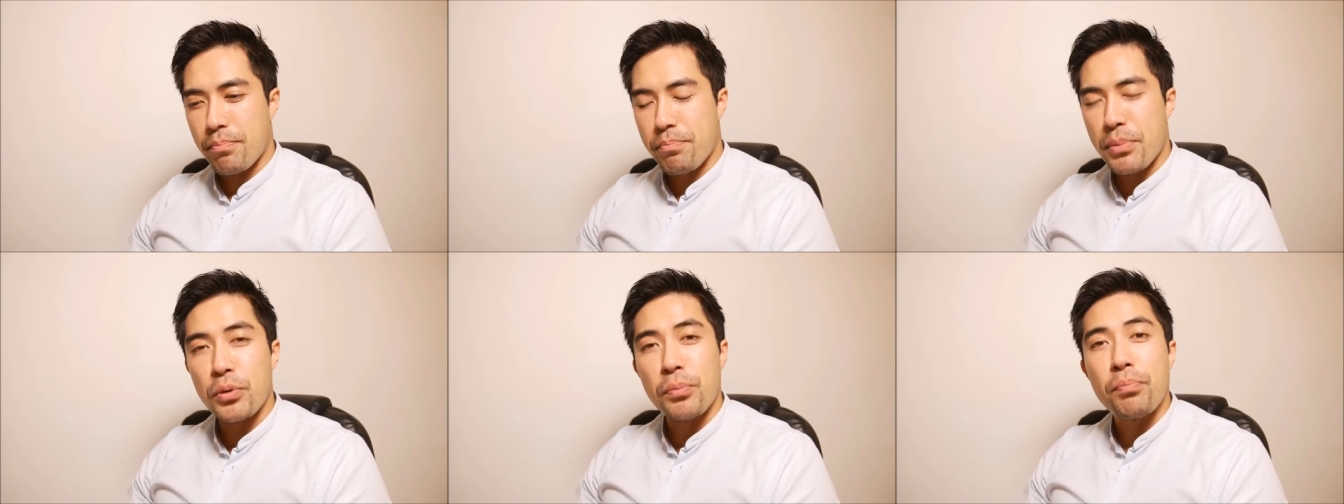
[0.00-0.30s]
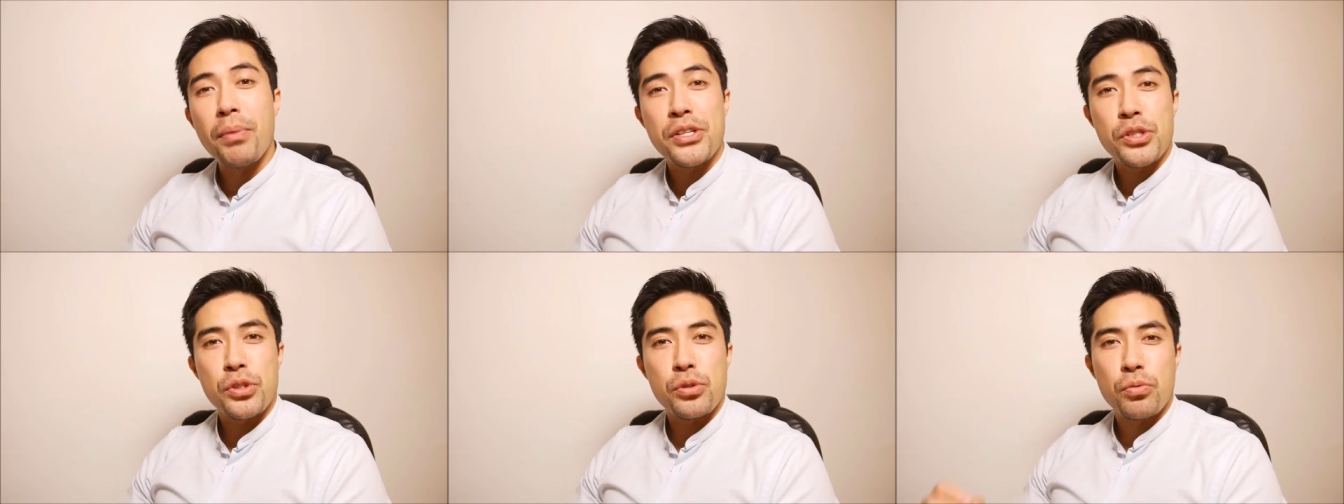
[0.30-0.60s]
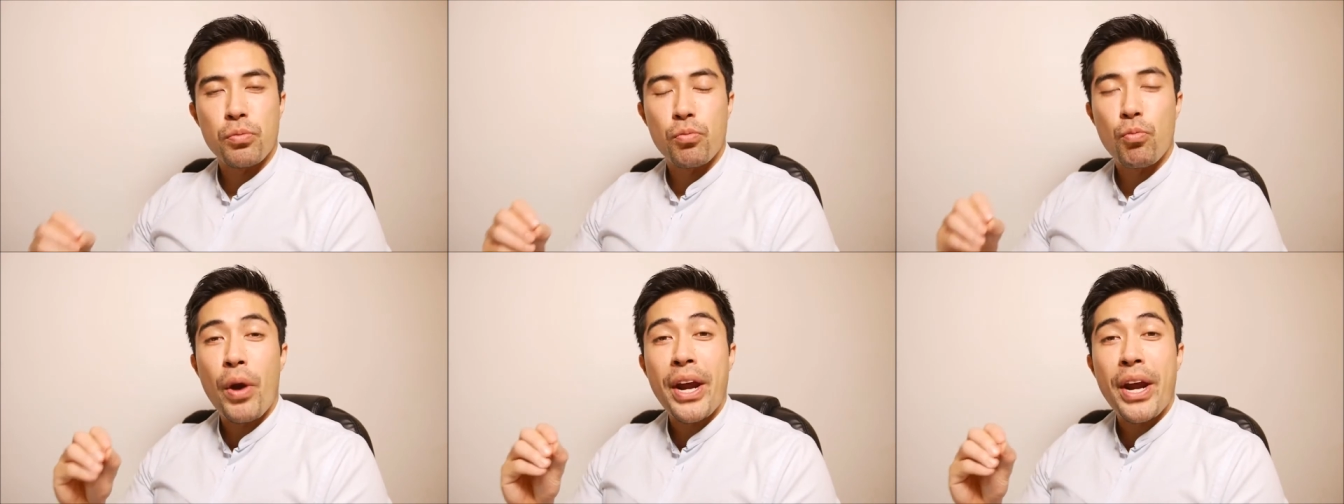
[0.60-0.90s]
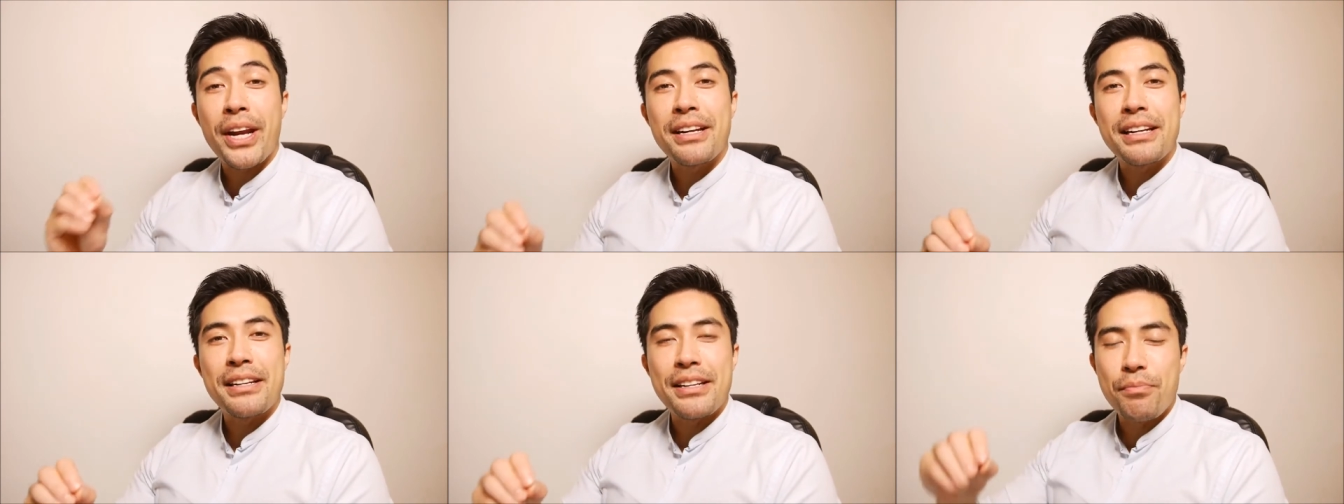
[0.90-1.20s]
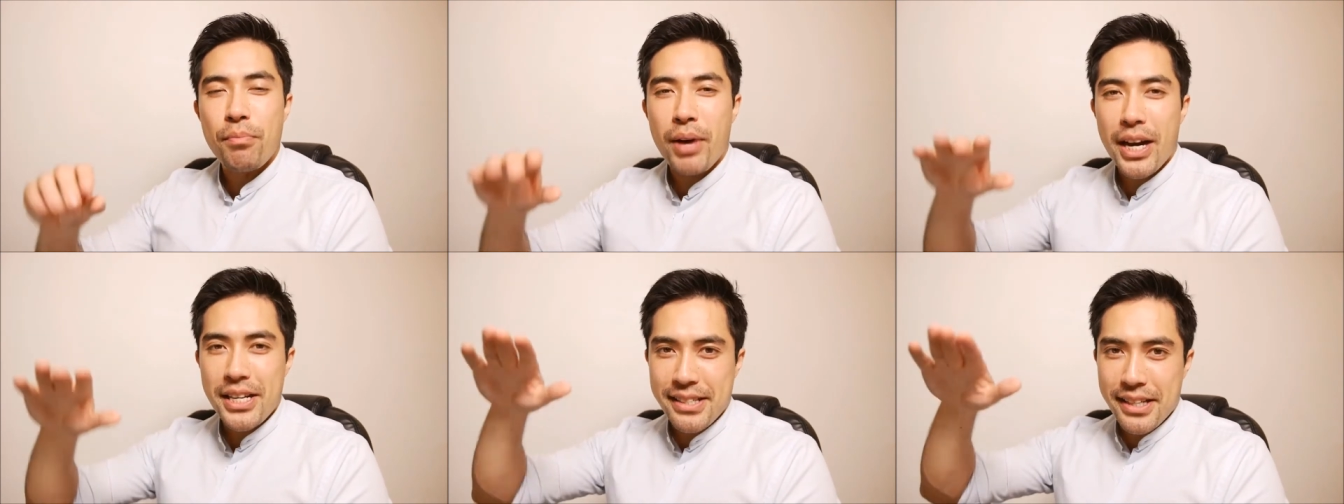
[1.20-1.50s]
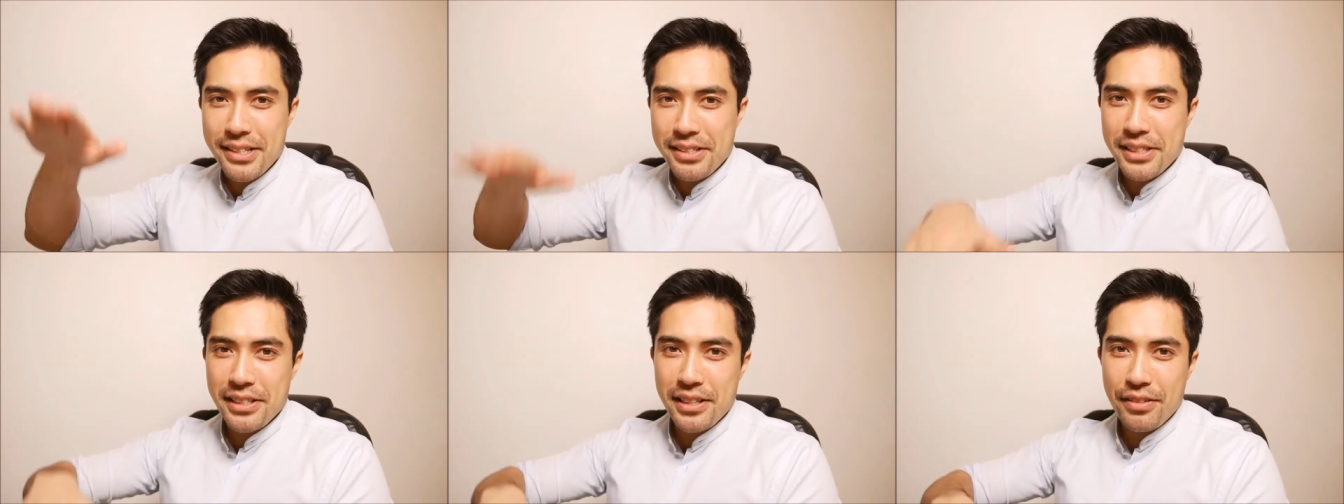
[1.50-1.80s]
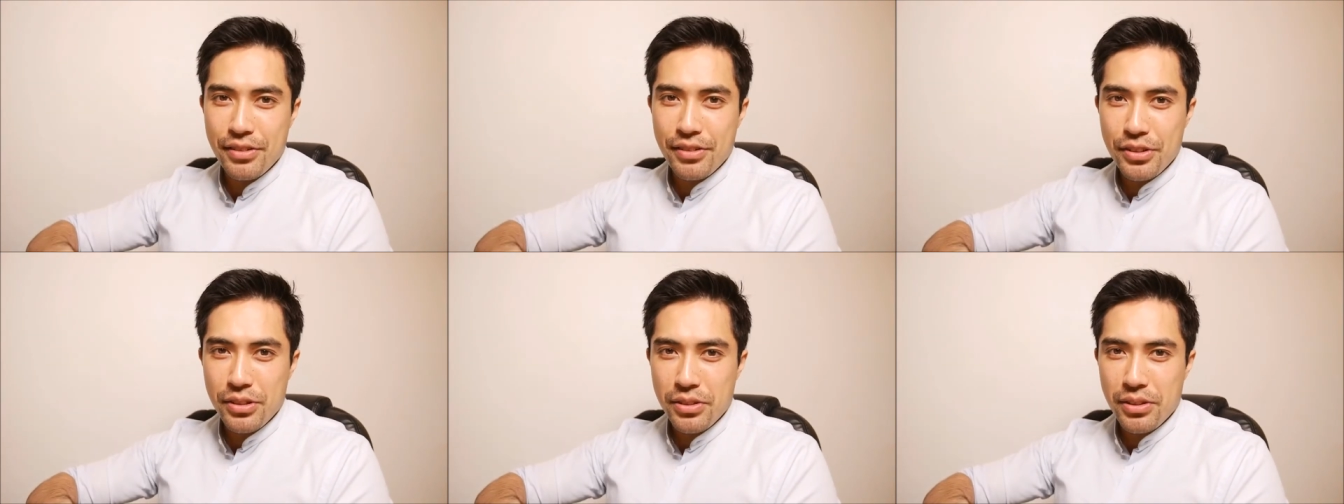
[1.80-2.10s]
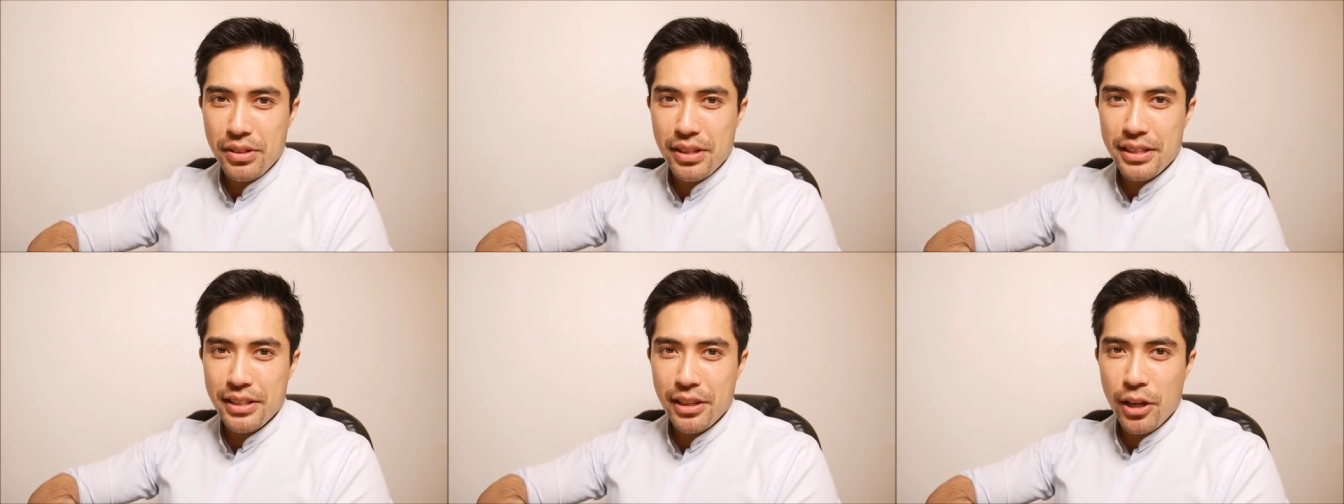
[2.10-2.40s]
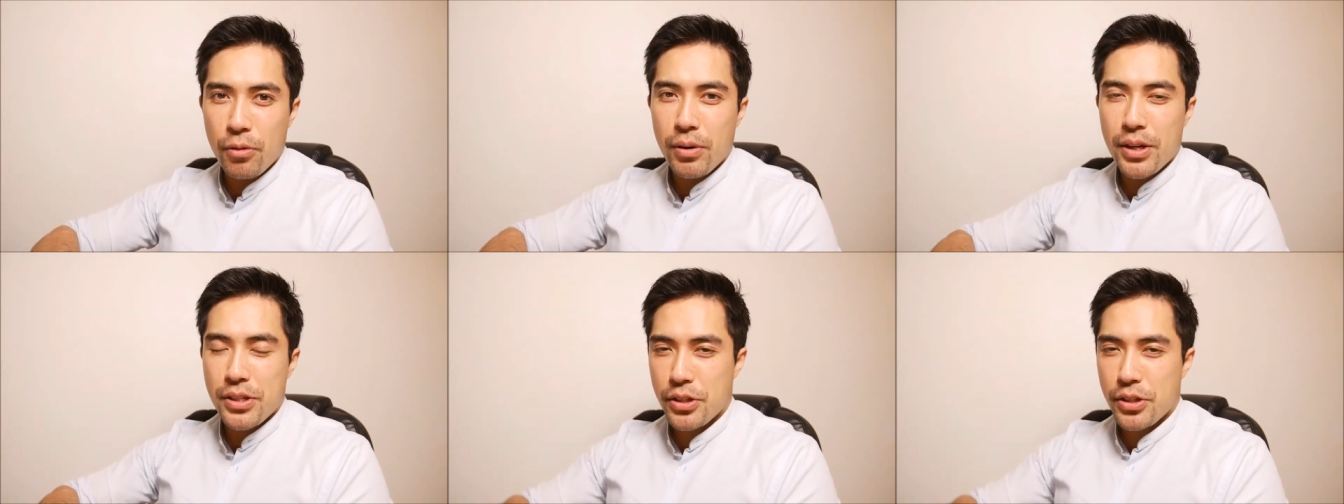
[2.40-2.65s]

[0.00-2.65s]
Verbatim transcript: build muscle when myostatin levels are lower.